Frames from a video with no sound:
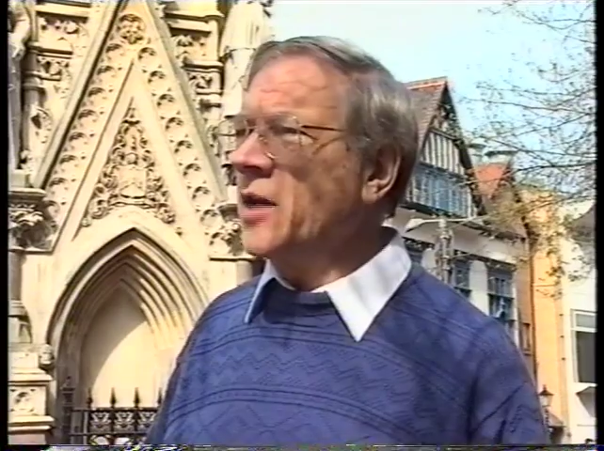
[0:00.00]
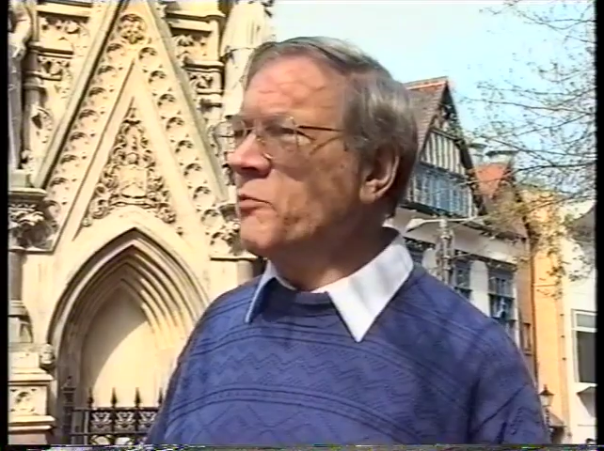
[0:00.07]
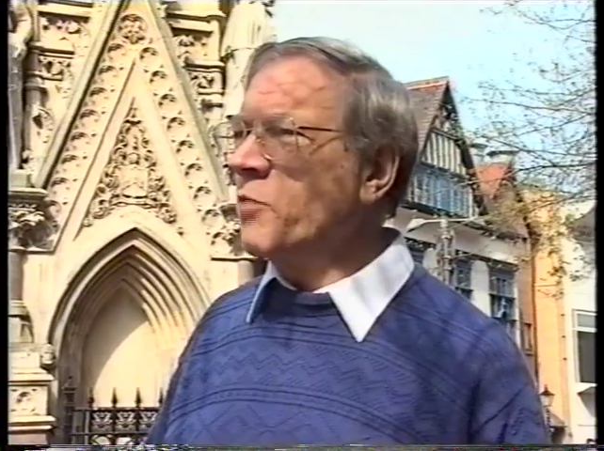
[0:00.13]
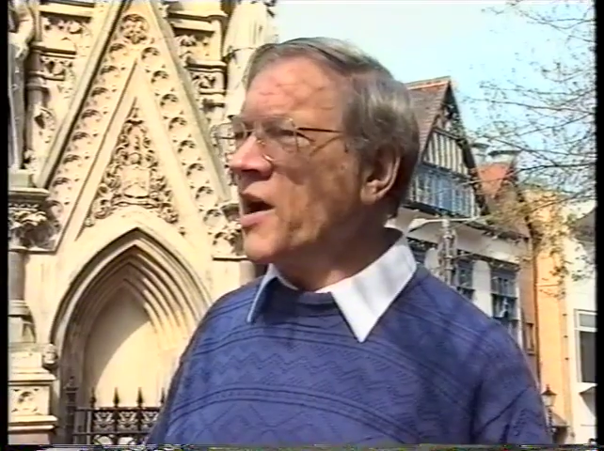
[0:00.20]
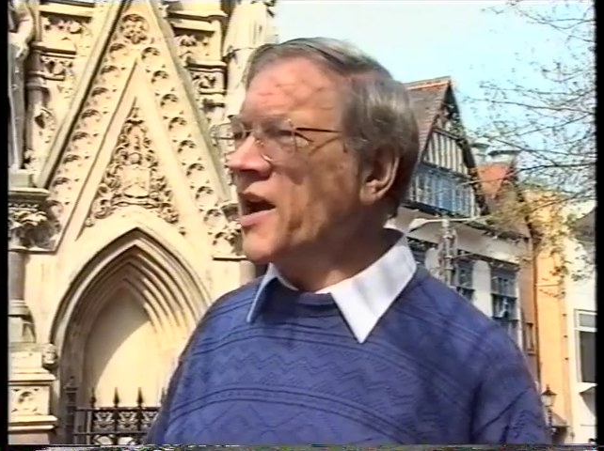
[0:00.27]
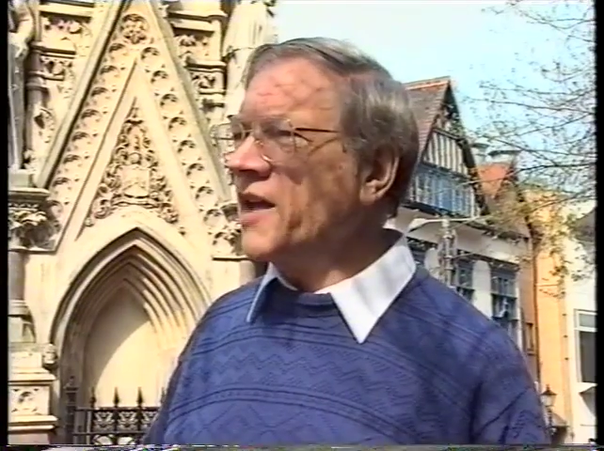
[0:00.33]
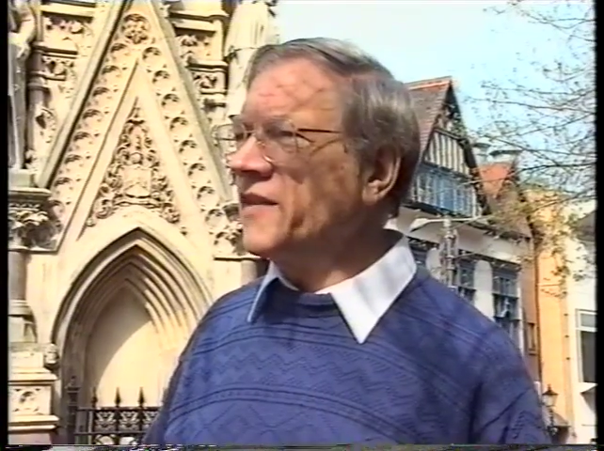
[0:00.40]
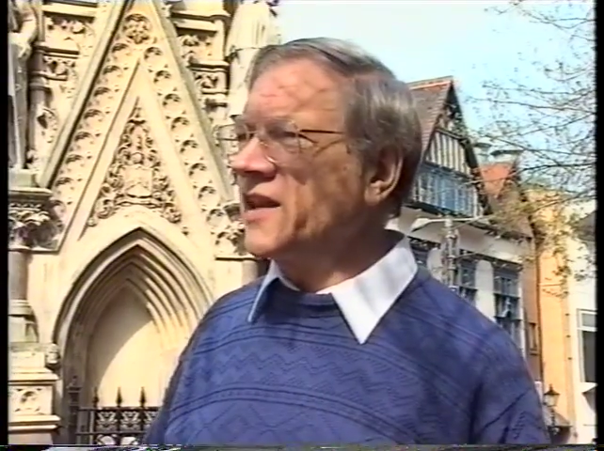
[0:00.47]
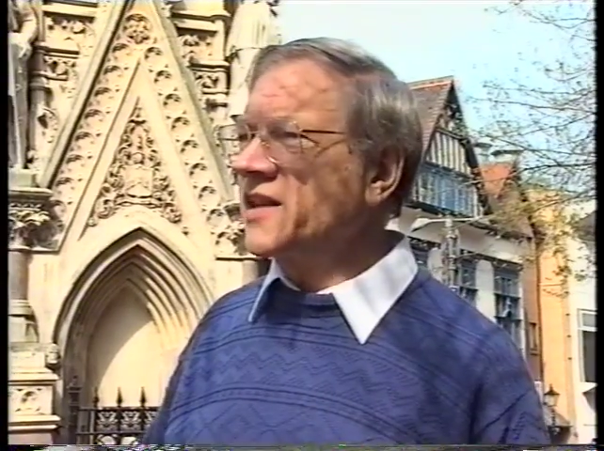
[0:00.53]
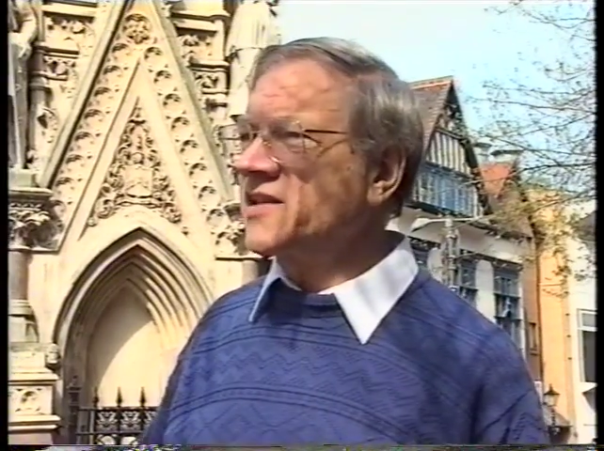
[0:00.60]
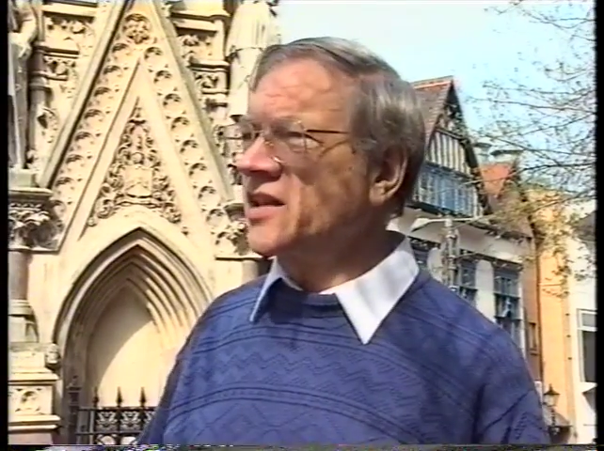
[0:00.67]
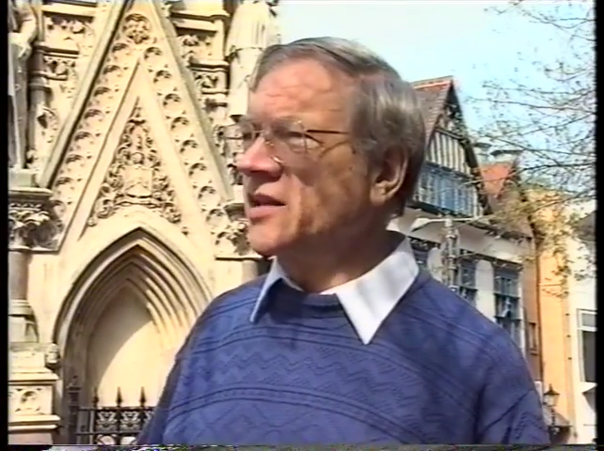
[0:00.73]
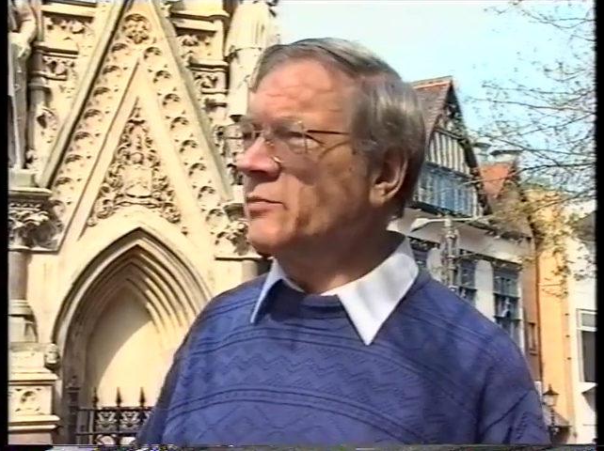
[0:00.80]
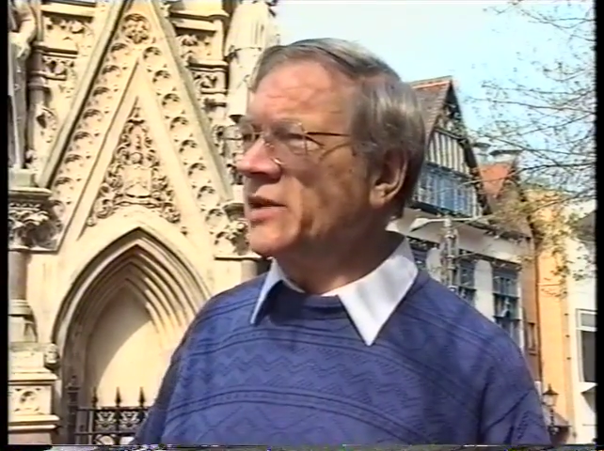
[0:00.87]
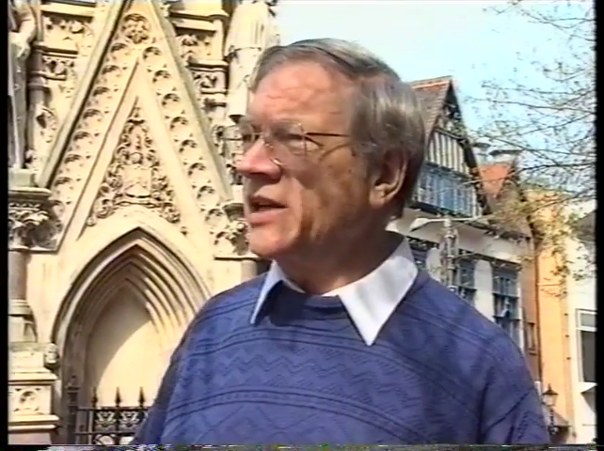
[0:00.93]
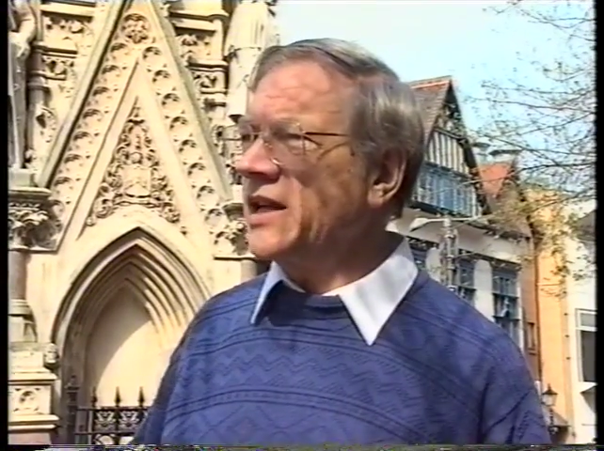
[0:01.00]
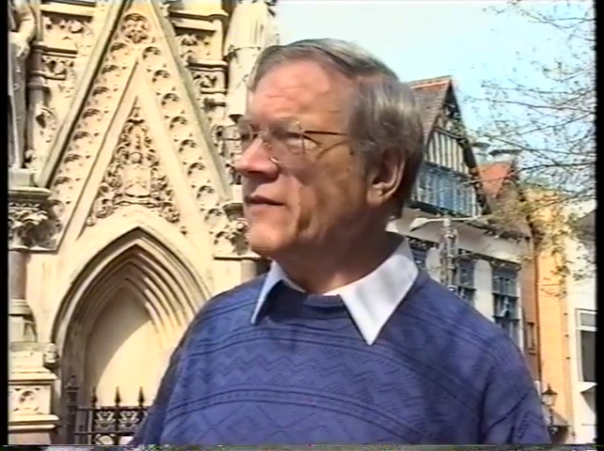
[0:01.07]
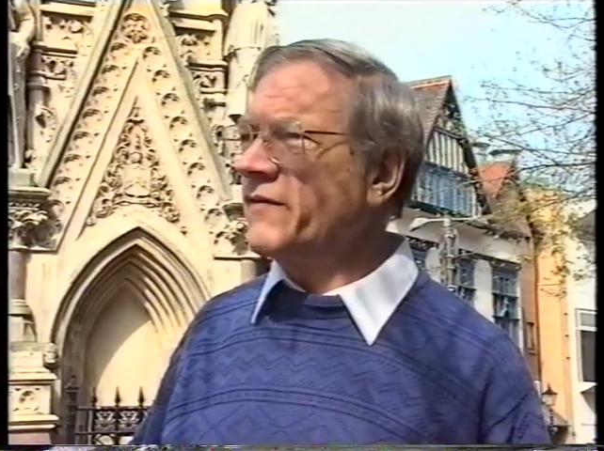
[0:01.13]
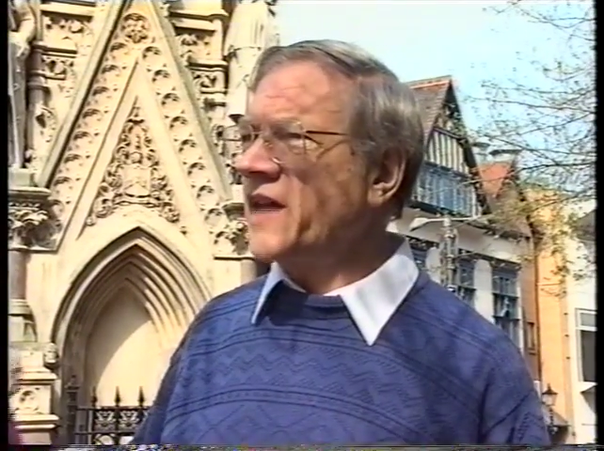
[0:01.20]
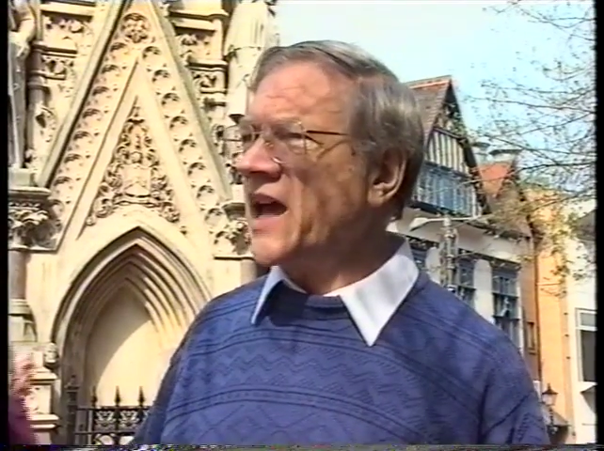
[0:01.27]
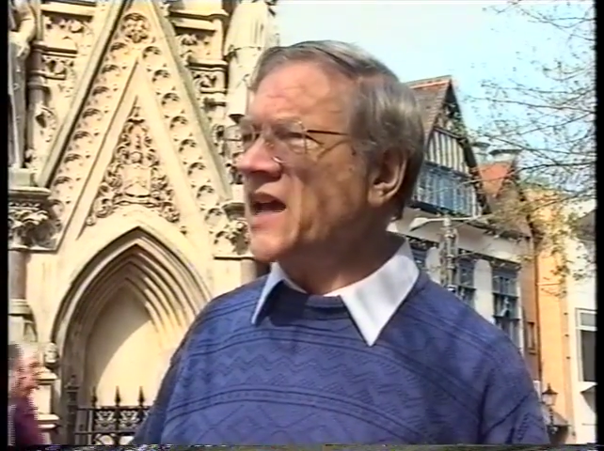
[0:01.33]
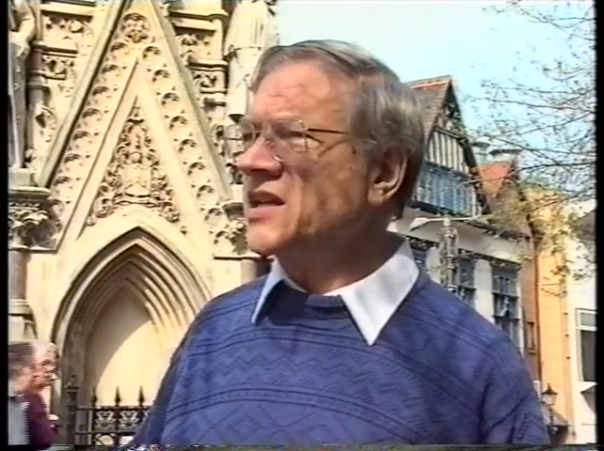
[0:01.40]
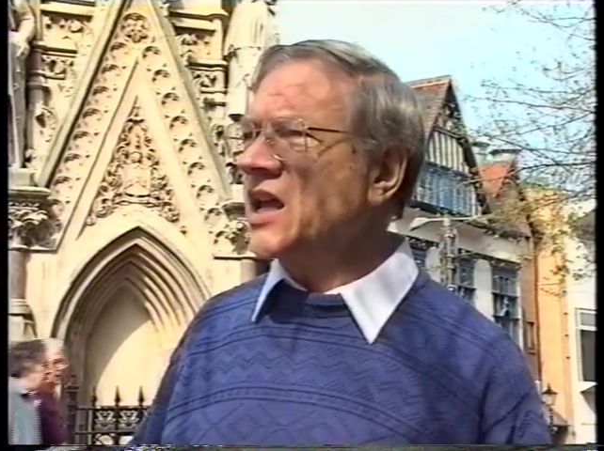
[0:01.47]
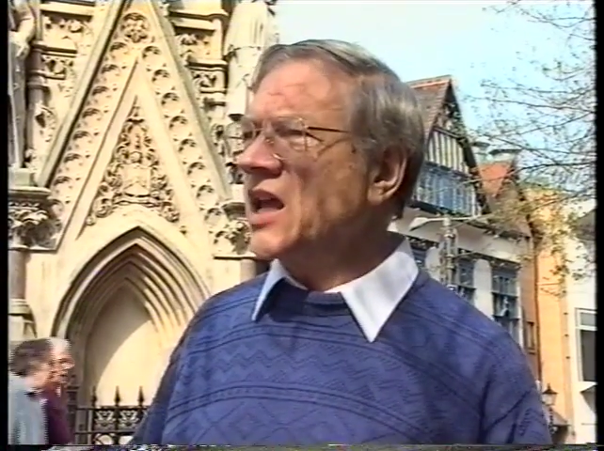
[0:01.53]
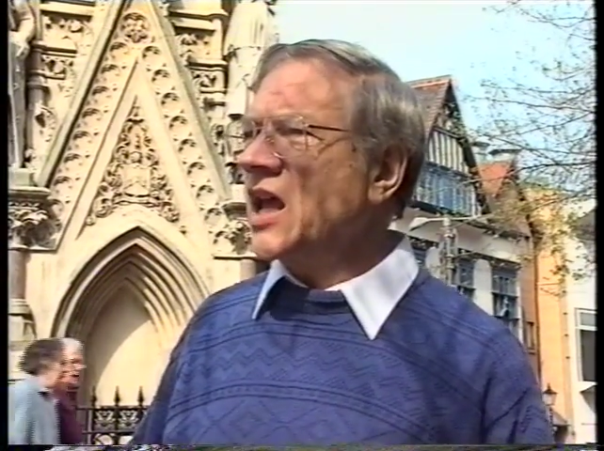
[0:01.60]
buy this and believe that.